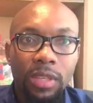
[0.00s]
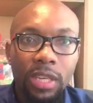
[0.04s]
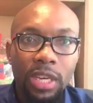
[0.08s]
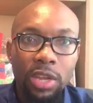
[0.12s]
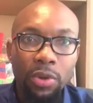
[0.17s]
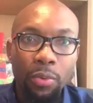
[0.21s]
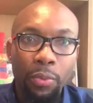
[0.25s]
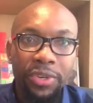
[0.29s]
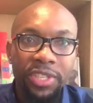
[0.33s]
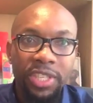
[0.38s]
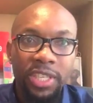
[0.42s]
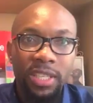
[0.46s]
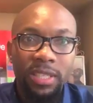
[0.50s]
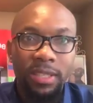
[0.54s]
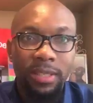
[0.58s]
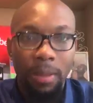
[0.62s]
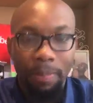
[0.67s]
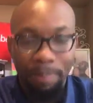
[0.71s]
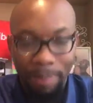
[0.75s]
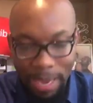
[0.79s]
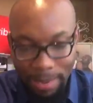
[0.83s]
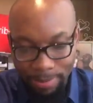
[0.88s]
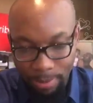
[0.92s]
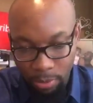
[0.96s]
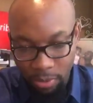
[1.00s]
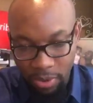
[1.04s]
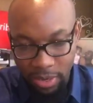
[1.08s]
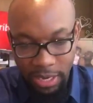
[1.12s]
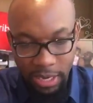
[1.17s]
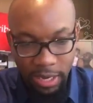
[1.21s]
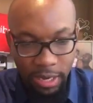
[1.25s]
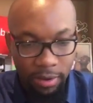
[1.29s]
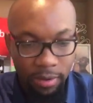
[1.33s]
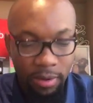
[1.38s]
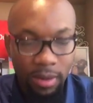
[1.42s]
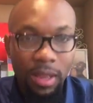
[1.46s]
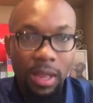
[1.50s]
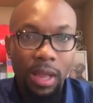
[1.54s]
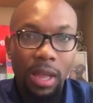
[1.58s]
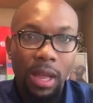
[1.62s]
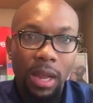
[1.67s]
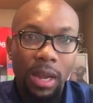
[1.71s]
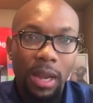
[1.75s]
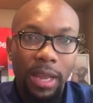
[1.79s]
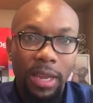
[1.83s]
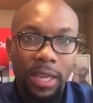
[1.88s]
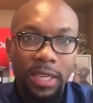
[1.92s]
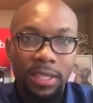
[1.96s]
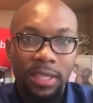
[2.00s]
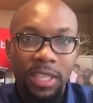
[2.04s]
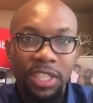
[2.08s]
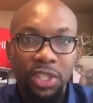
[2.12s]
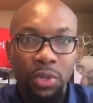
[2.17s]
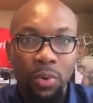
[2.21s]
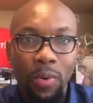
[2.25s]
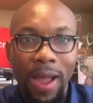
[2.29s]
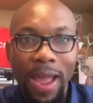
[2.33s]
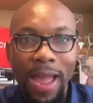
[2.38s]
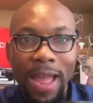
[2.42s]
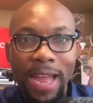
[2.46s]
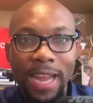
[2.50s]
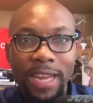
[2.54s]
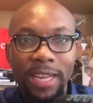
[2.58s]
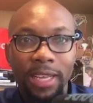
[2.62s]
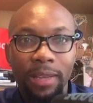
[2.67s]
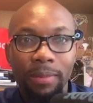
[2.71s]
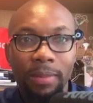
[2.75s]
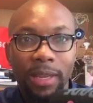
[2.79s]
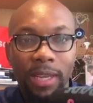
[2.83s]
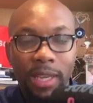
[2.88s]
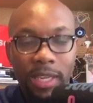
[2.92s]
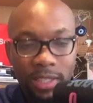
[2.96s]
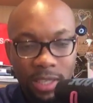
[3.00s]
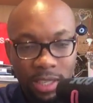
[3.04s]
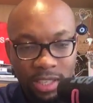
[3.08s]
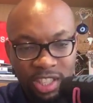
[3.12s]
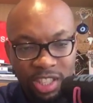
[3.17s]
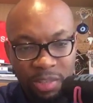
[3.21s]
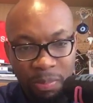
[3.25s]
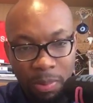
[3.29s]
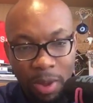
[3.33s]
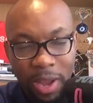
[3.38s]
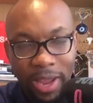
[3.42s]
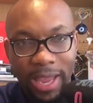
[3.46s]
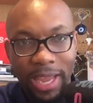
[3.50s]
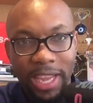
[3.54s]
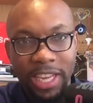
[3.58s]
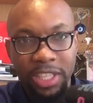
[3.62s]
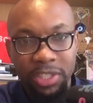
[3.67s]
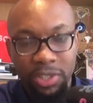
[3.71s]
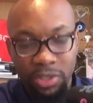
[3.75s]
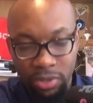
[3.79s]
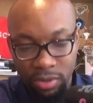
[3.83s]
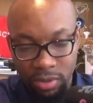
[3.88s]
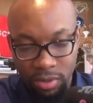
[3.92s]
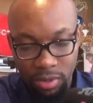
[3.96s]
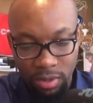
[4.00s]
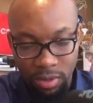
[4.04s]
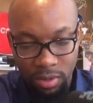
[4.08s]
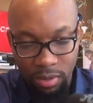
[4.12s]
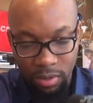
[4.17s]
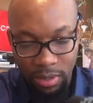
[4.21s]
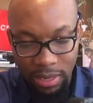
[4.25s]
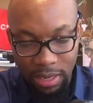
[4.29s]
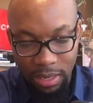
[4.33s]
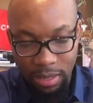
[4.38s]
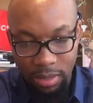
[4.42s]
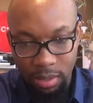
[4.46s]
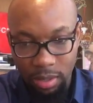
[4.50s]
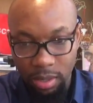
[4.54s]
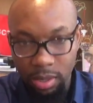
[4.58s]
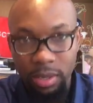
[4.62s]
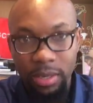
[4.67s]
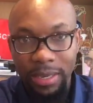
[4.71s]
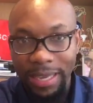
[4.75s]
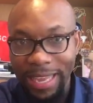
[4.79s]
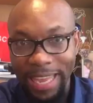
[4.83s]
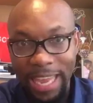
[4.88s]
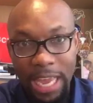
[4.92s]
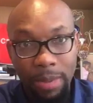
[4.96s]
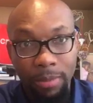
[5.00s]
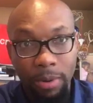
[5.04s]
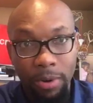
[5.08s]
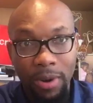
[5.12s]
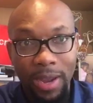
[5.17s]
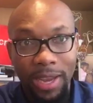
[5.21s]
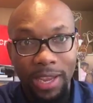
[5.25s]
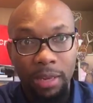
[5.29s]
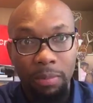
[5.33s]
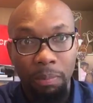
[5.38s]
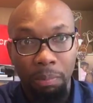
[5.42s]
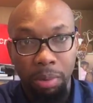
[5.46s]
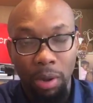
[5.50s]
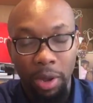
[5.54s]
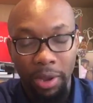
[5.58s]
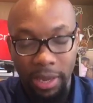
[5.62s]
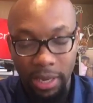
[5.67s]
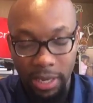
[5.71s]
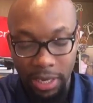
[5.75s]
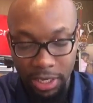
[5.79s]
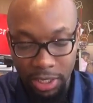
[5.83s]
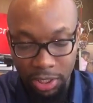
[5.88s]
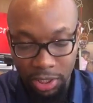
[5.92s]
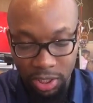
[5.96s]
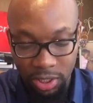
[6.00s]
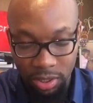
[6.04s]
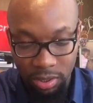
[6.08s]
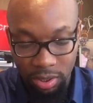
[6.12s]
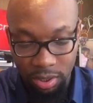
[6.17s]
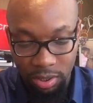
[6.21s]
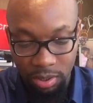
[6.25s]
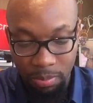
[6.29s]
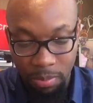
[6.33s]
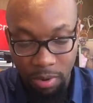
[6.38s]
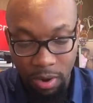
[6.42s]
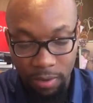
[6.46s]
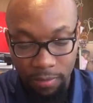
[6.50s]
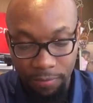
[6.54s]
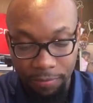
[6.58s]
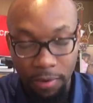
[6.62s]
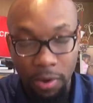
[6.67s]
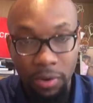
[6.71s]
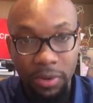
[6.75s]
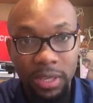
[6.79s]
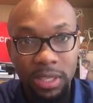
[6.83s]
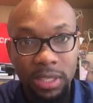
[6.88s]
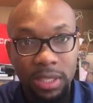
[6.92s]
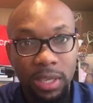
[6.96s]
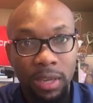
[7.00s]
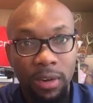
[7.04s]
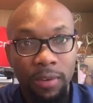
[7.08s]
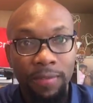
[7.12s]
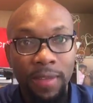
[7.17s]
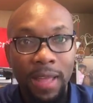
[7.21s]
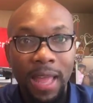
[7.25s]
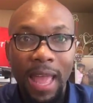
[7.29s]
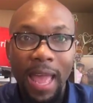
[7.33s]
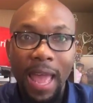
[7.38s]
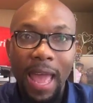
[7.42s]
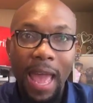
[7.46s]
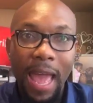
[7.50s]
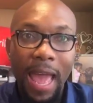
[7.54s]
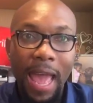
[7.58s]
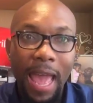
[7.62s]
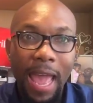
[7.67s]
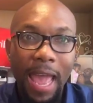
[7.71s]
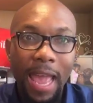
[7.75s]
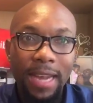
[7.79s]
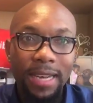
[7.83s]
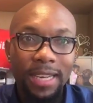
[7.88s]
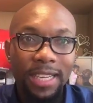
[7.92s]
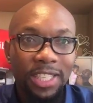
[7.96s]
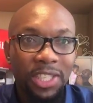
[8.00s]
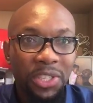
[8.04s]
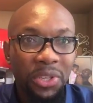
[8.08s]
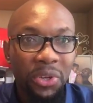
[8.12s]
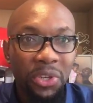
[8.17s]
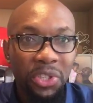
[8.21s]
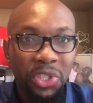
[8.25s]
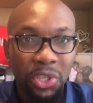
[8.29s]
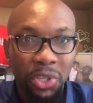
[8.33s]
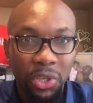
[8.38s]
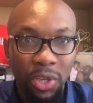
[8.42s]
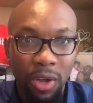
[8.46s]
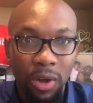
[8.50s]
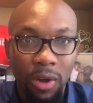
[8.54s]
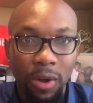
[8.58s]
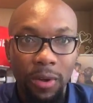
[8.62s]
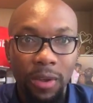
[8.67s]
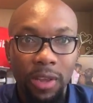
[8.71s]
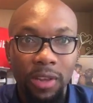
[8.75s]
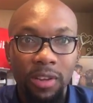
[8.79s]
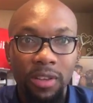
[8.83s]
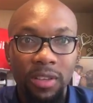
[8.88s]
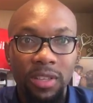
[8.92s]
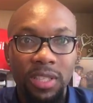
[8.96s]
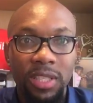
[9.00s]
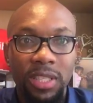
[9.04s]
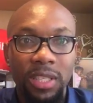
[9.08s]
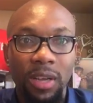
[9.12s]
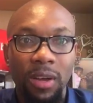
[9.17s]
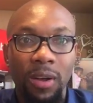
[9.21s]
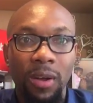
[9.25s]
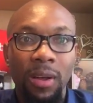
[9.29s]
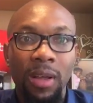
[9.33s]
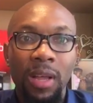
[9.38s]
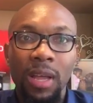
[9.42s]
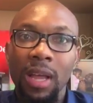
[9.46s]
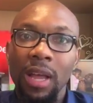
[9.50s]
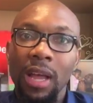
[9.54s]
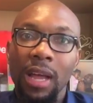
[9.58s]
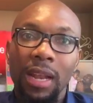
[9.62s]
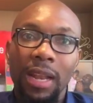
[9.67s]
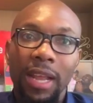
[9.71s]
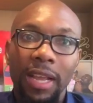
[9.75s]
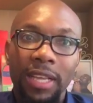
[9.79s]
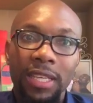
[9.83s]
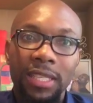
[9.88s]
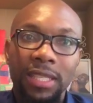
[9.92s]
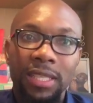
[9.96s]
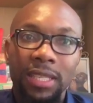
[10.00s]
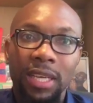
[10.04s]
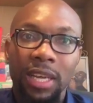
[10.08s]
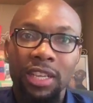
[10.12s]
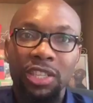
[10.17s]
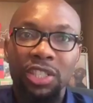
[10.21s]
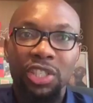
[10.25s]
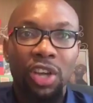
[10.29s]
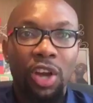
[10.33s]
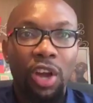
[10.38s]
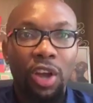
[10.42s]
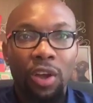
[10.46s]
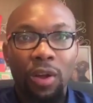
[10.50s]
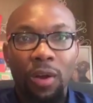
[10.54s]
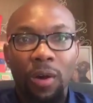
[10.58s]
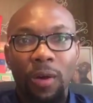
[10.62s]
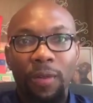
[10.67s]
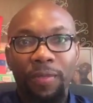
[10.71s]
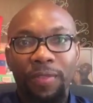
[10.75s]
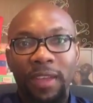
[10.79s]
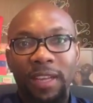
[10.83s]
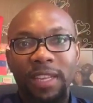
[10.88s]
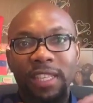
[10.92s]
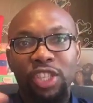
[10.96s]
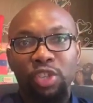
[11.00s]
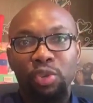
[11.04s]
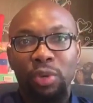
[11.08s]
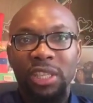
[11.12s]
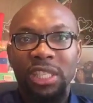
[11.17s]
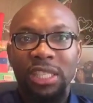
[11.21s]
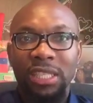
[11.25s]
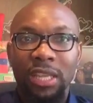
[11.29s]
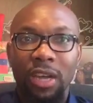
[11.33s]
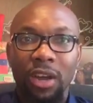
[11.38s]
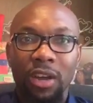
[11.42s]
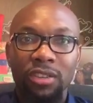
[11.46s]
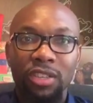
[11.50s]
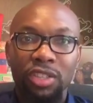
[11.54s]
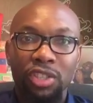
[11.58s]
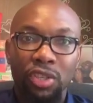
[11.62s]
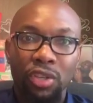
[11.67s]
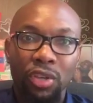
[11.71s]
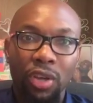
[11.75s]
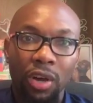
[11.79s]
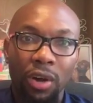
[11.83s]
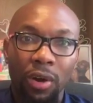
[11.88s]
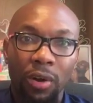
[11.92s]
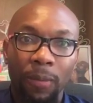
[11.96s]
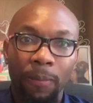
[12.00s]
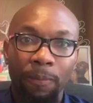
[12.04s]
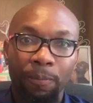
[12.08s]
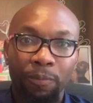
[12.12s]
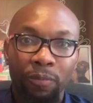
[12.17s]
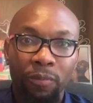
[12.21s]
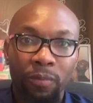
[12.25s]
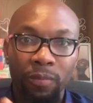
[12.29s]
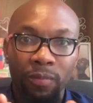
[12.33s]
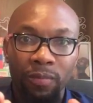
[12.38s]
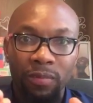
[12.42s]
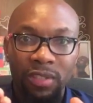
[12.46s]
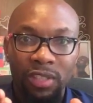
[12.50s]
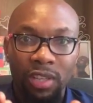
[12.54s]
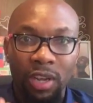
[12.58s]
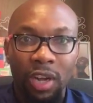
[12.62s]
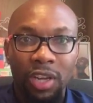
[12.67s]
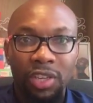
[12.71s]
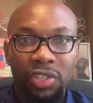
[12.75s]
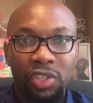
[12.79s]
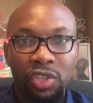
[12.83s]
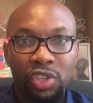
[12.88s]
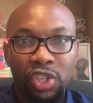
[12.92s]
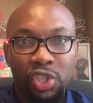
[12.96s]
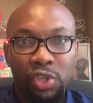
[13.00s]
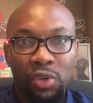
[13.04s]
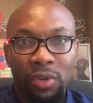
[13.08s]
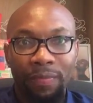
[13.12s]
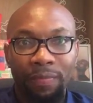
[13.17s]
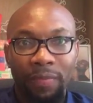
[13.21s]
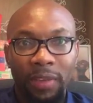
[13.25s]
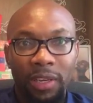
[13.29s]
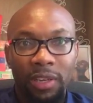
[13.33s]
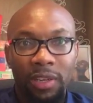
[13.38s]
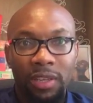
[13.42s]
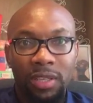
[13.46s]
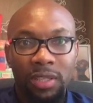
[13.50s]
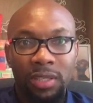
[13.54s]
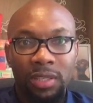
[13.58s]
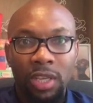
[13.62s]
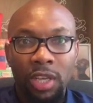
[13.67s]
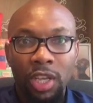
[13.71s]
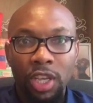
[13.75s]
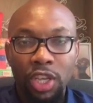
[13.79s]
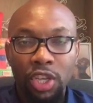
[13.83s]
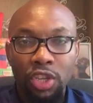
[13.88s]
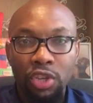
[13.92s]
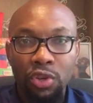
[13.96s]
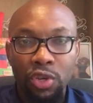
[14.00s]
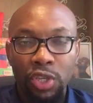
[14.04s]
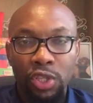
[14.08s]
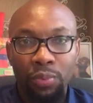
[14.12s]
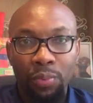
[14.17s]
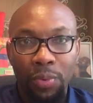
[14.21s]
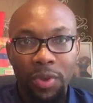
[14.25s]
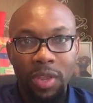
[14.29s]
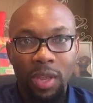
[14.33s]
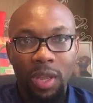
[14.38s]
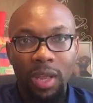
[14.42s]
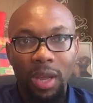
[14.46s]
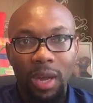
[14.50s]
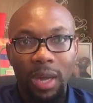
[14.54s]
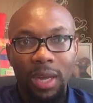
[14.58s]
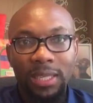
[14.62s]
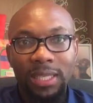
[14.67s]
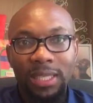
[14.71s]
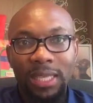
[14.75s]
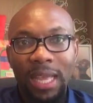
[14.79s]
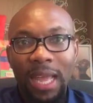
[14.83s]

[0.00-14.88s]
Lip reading: which is the baby one here, like I said, it's quite handy, because I just plug it into the camera, I can plug it into the smartphone itself, and it's good to go, you know. So like I said, don't go out there and stressed out, just go start to shoot videos, use what you got.